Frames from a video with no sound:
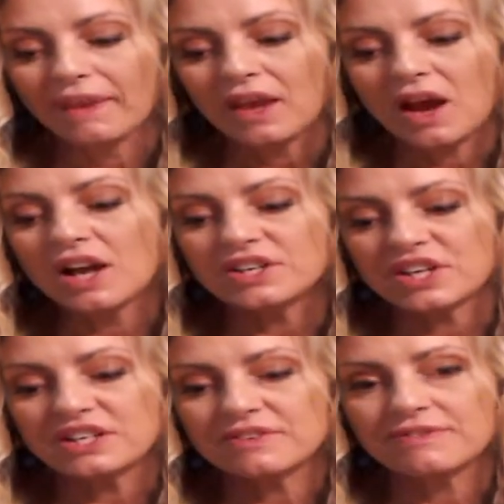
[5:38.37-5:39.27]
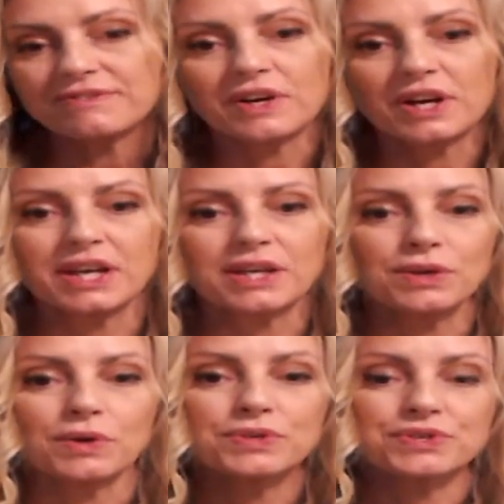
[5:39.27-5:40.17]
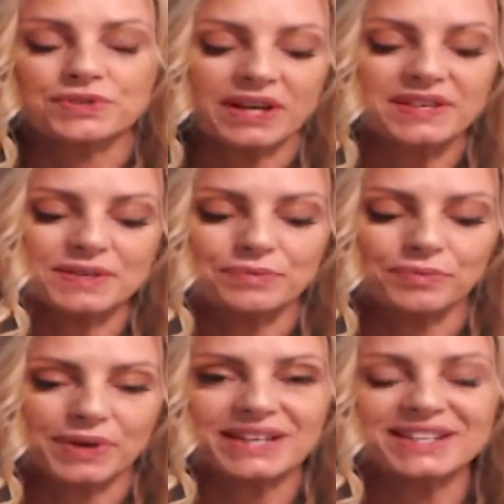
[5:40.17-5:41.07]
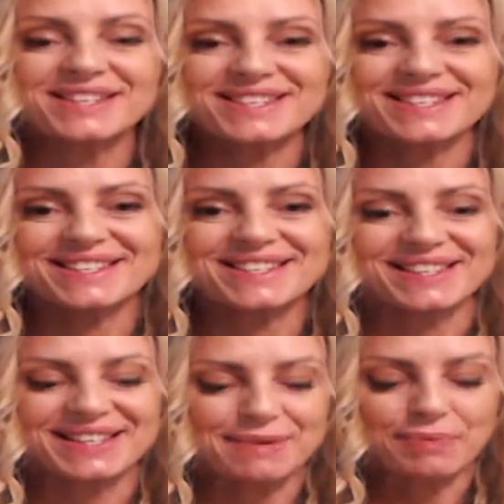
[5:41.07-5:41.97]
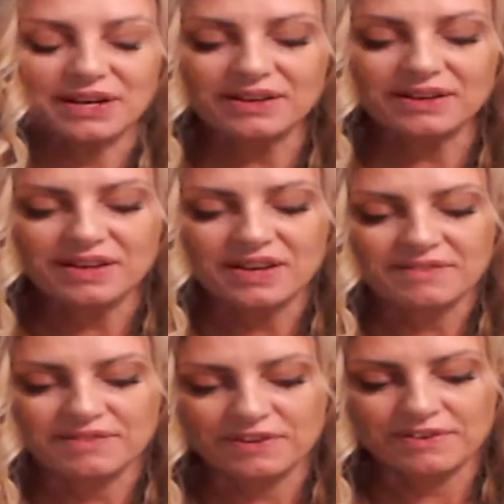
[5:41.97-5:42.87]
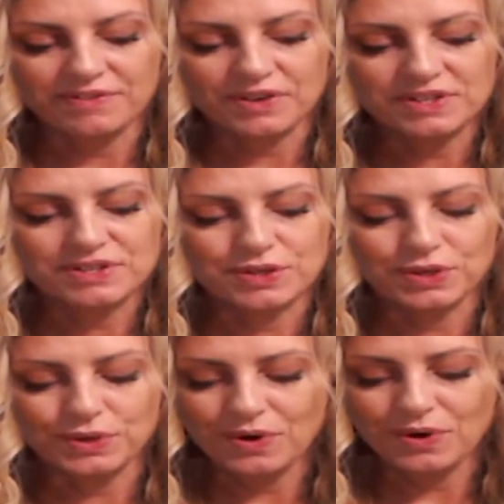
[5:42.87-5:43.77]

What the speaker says: identifying your strengths and weaknesses, Libra, for the first two.